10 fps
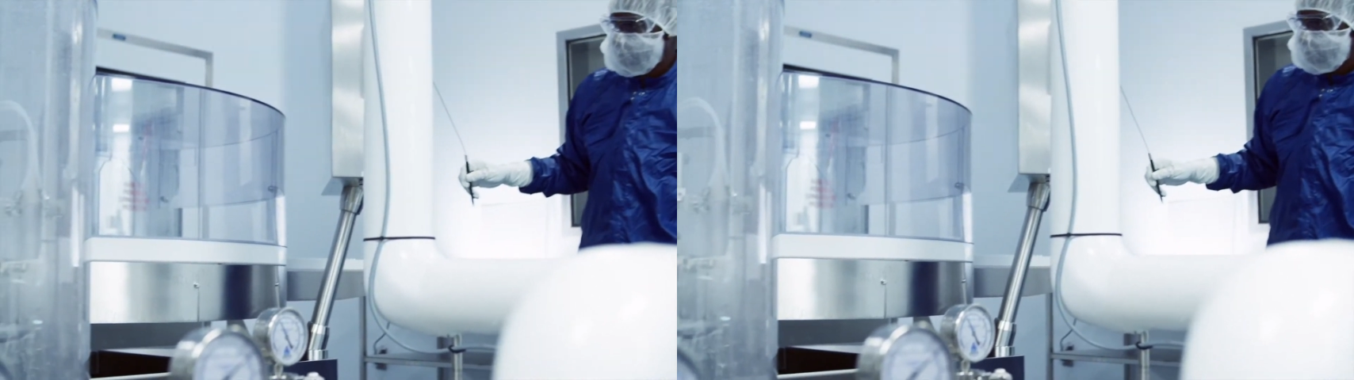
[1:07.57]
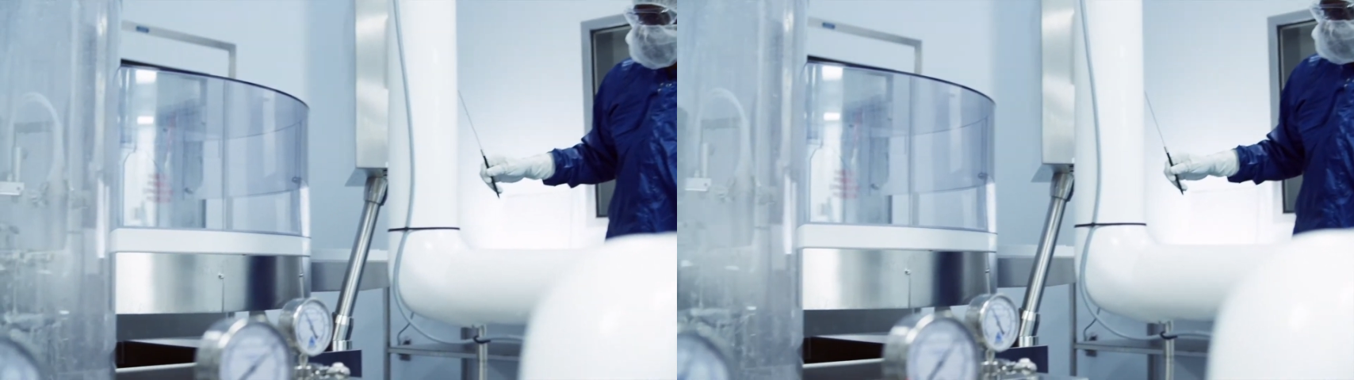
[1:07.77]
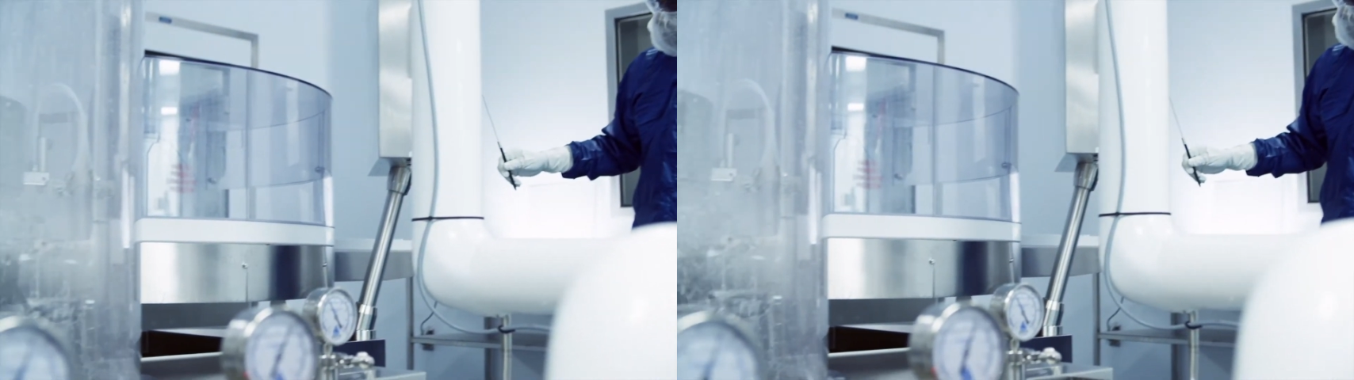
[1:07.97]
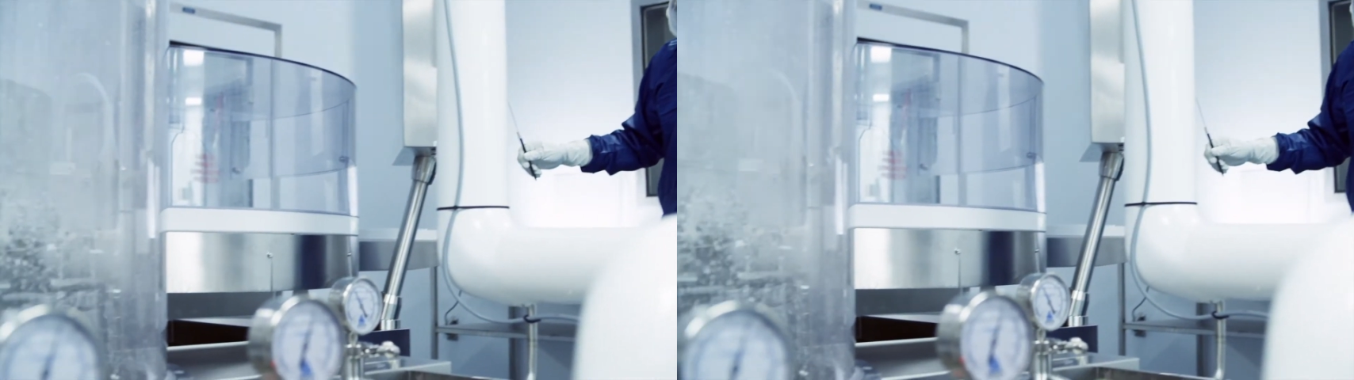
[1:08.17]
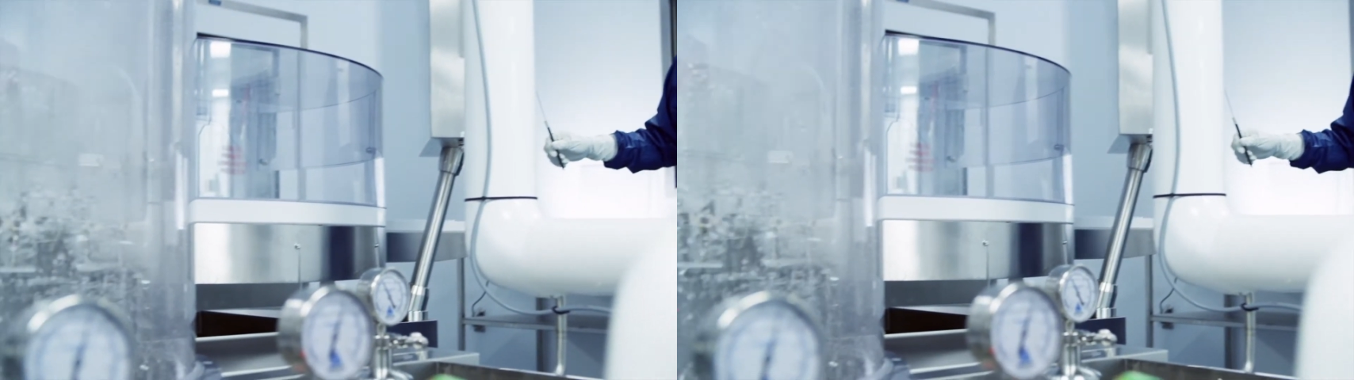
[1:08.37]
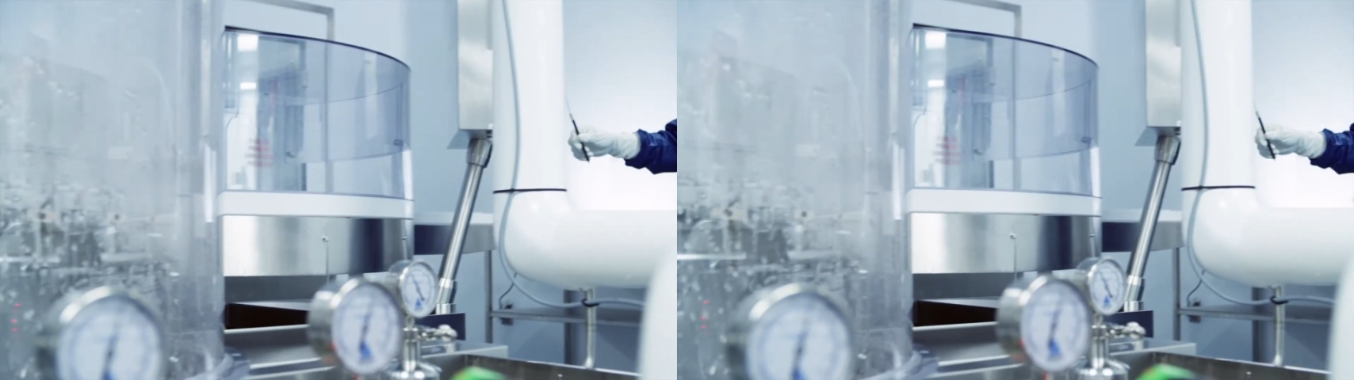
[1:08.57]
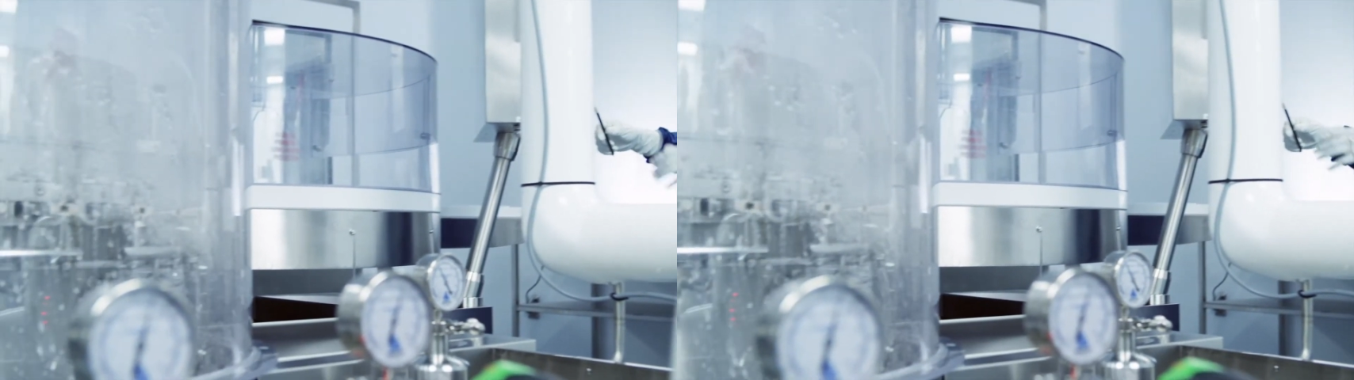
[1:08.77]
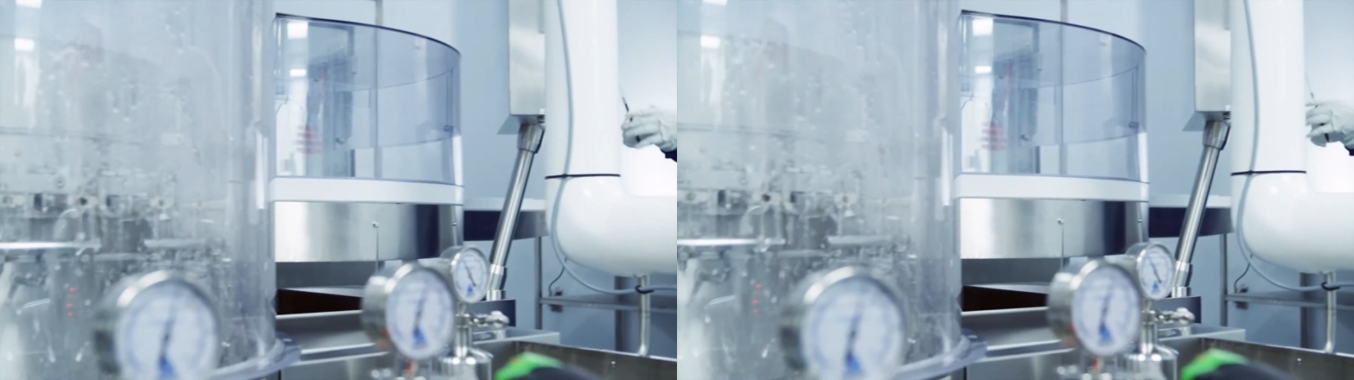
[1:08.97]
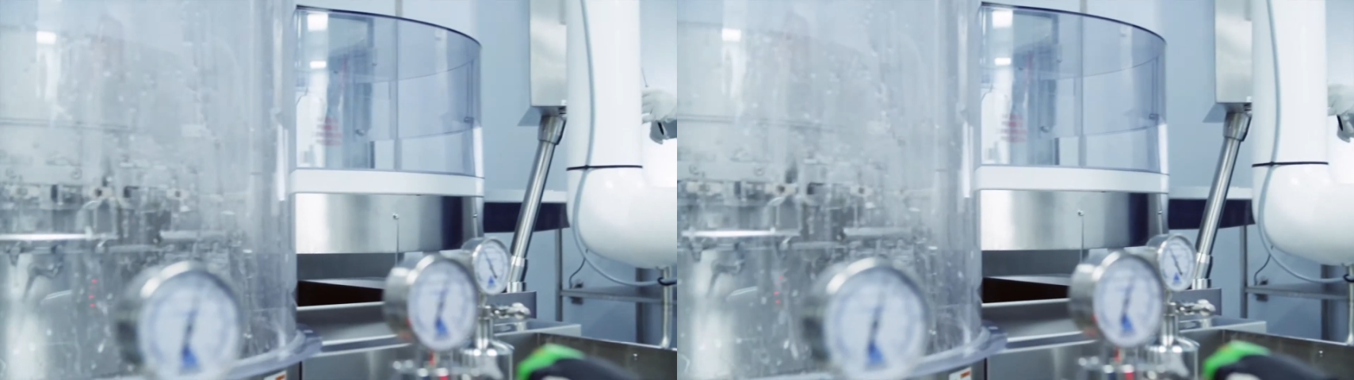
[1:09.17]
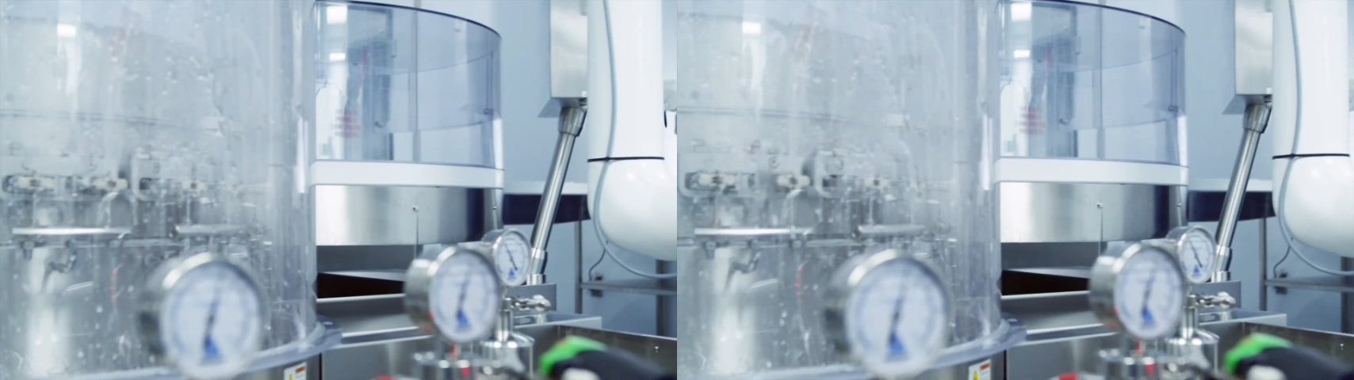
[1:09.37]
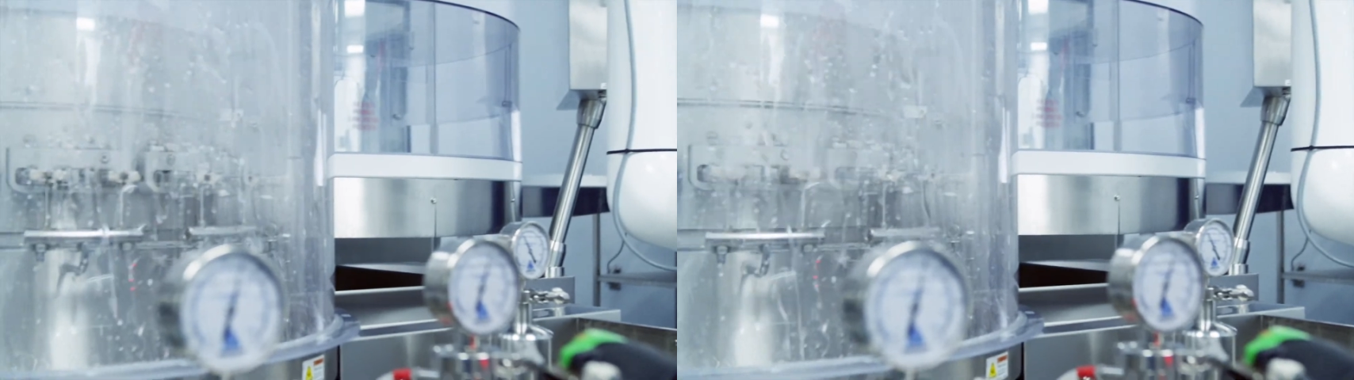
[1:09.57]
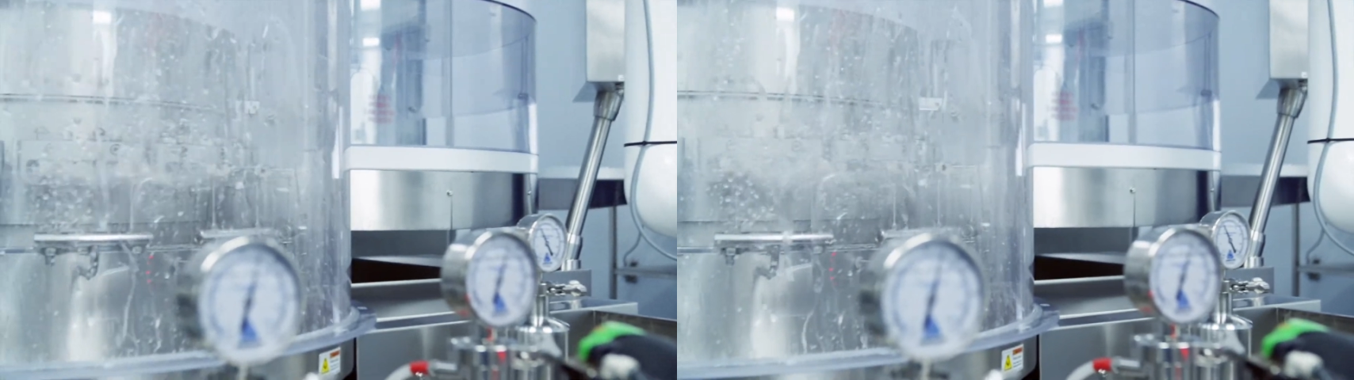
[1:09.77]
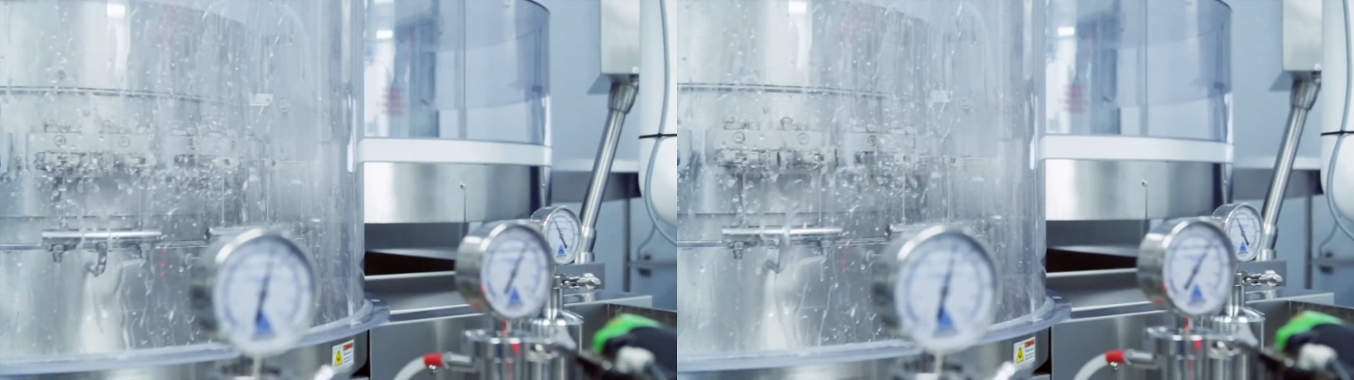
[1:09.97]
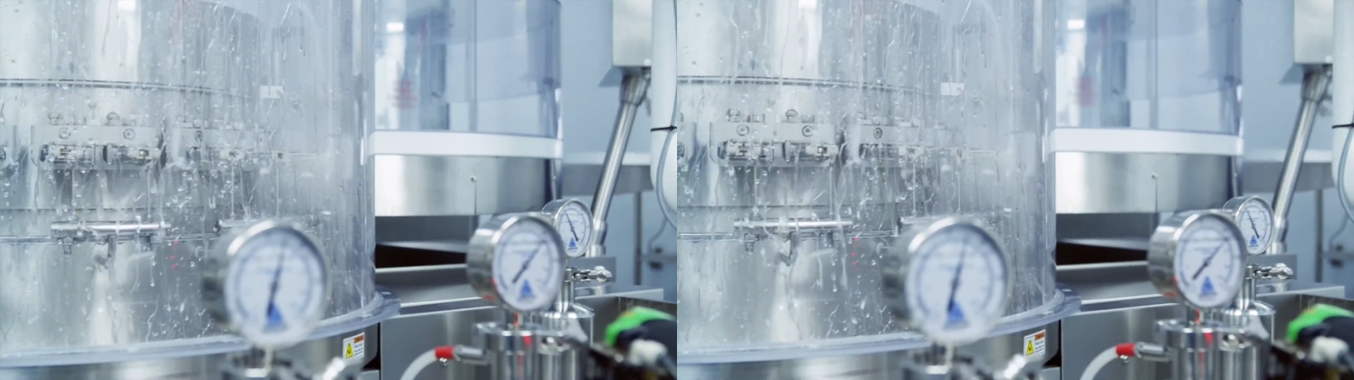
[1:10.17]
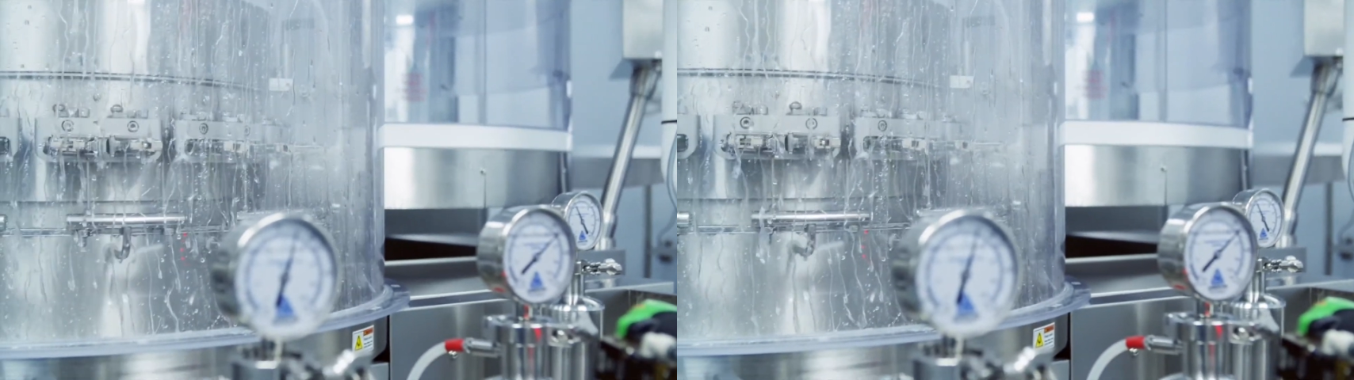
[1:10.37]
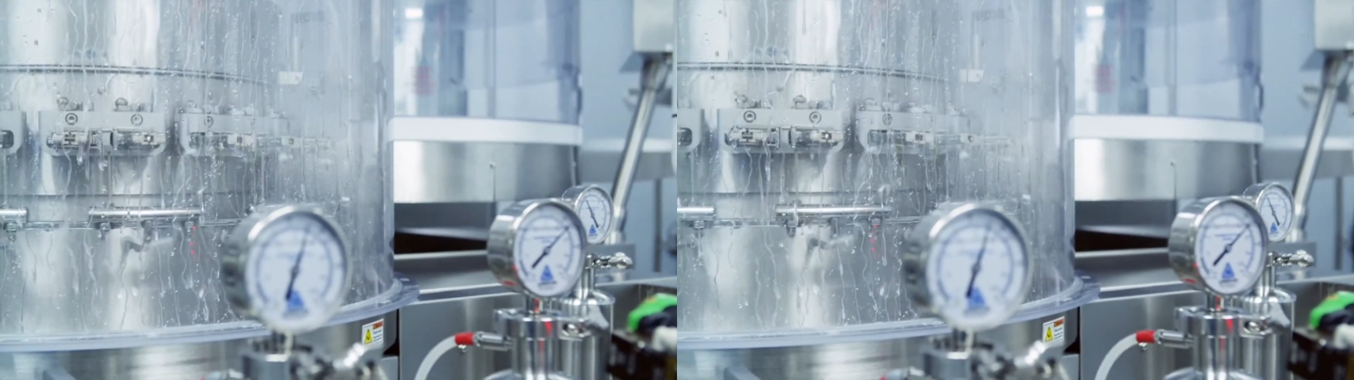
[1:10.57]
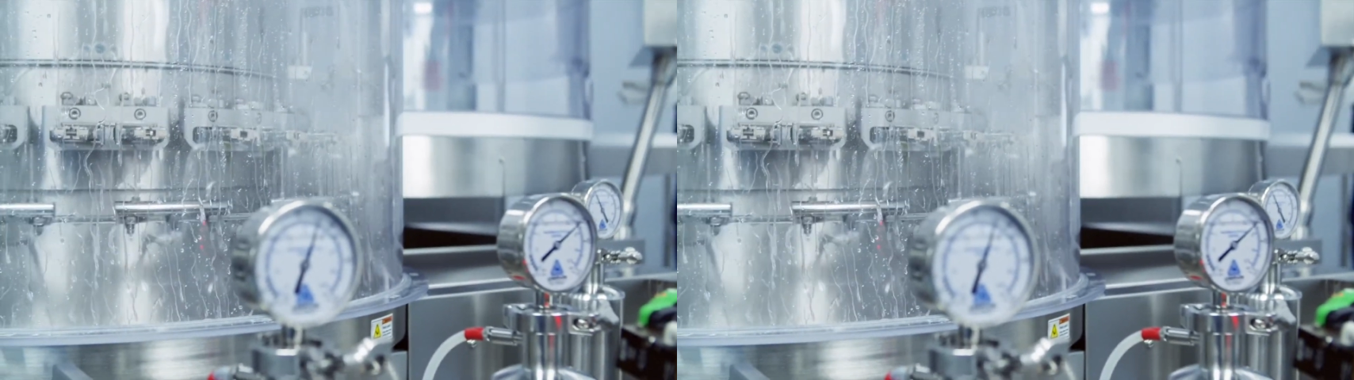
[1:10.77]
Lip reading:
No face is visible, so there are no lips to read.